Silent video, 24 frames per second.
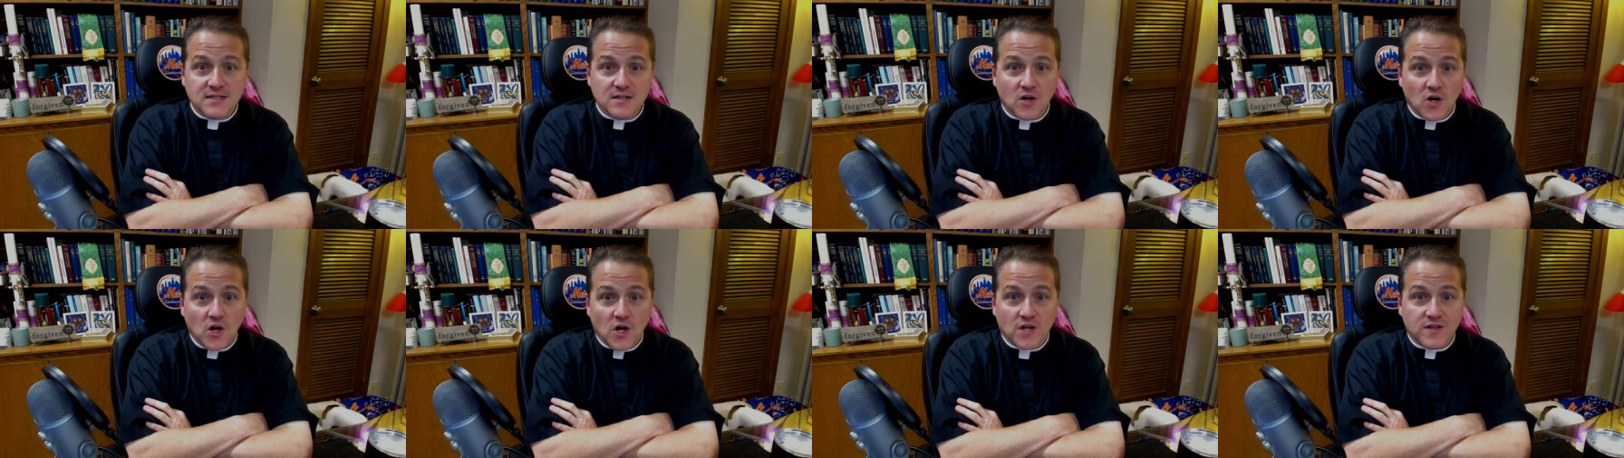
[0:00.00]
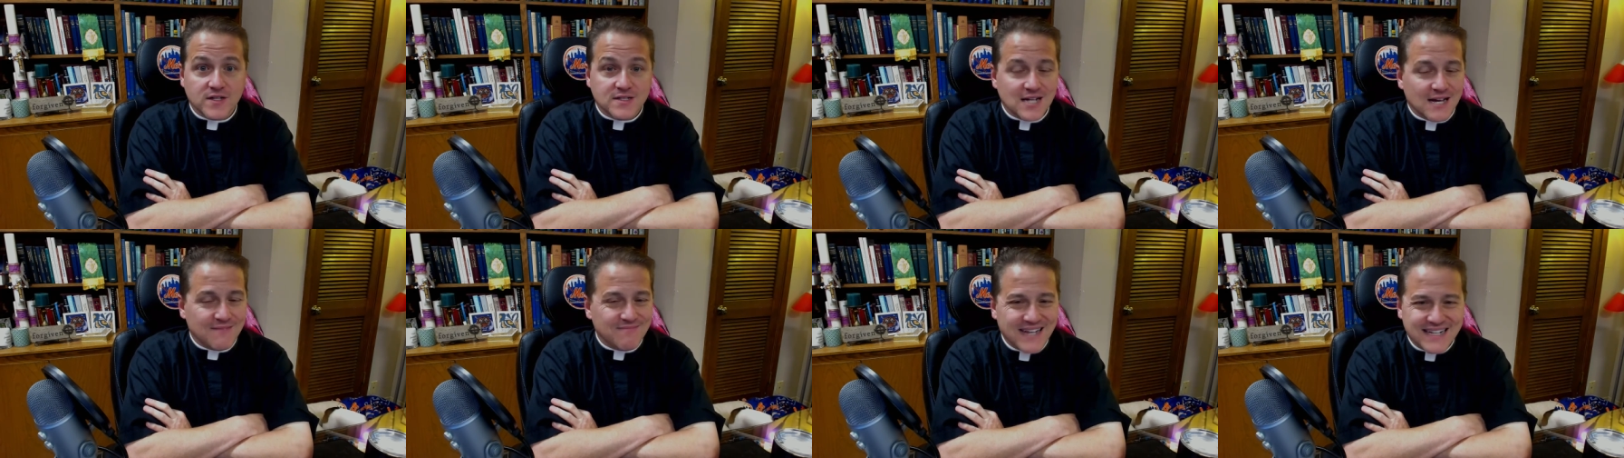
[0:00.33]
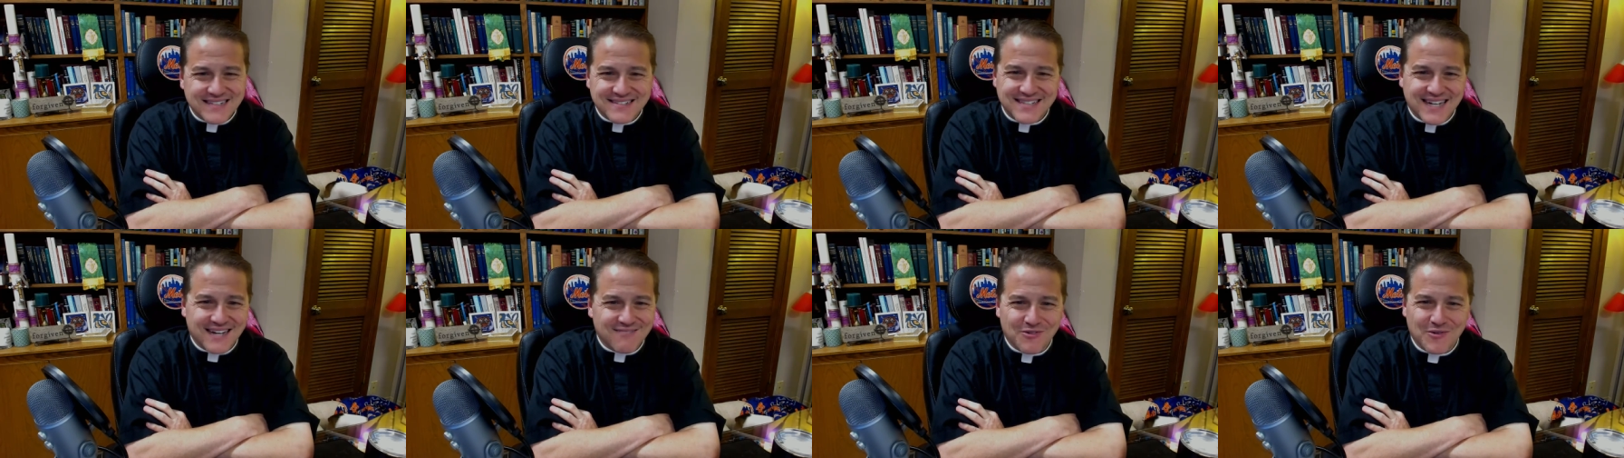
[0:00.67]
all the time. That's
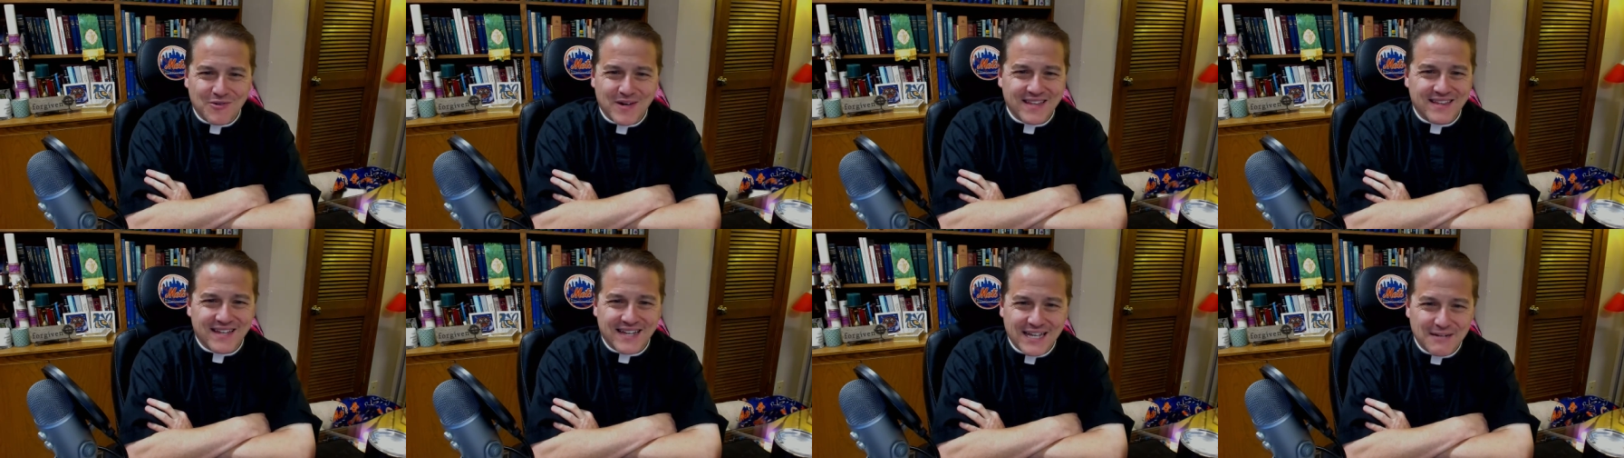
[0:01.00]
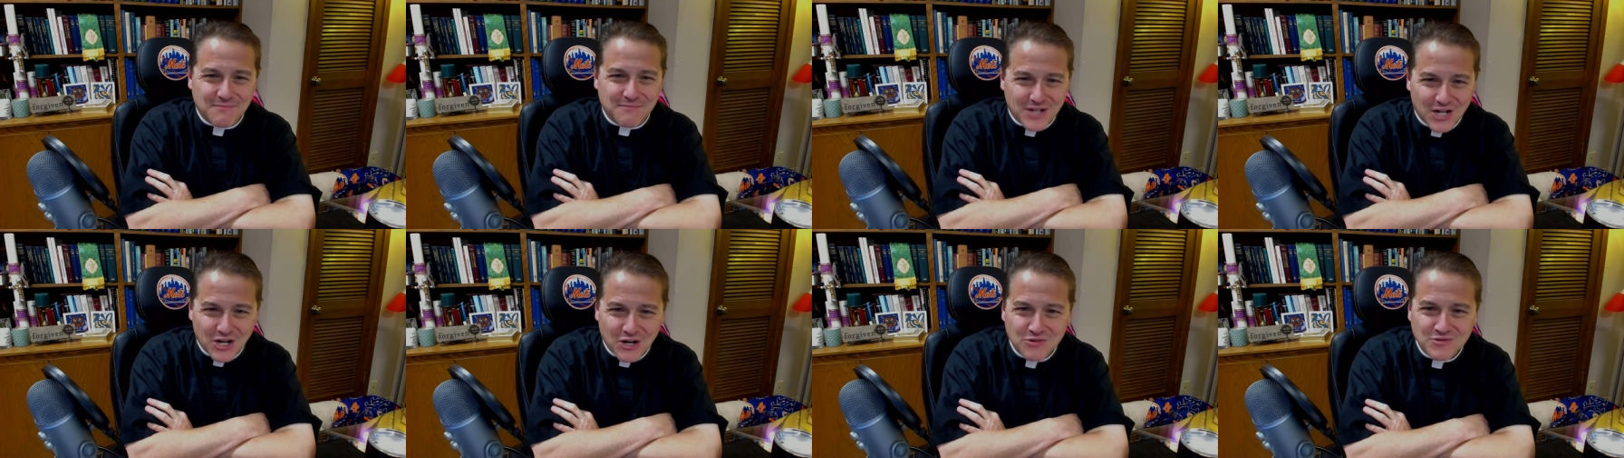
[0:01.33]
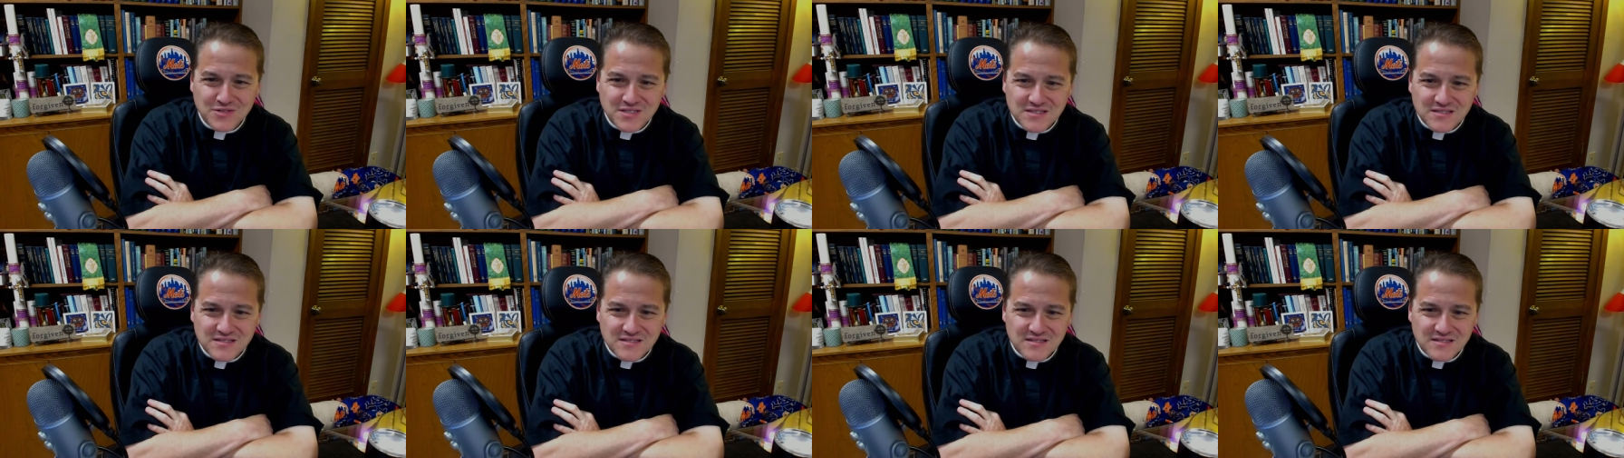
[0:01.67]
not the way the hymn goes.